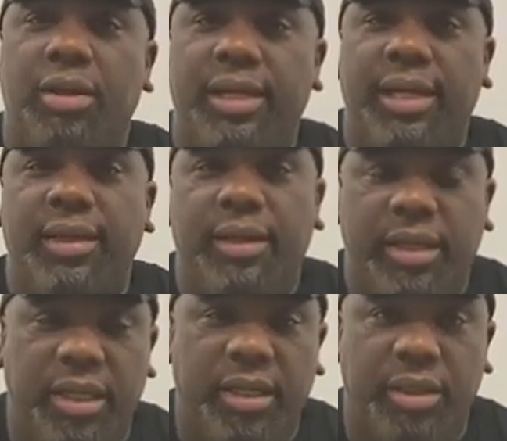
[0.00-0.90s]
yeah,
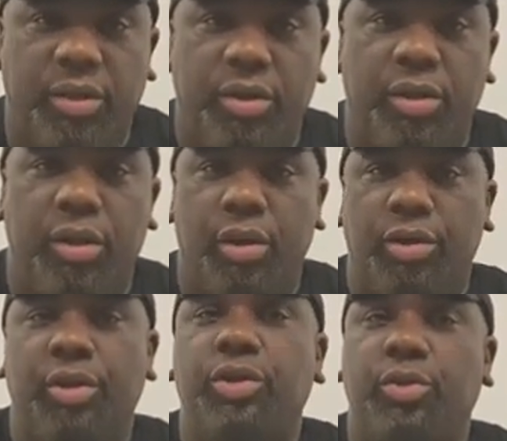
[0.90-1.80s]
here in
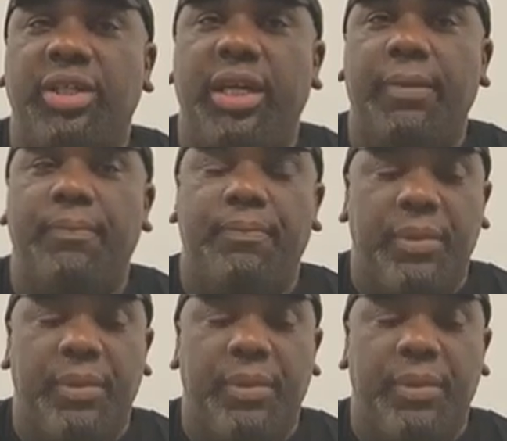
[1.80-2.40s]
London, UK.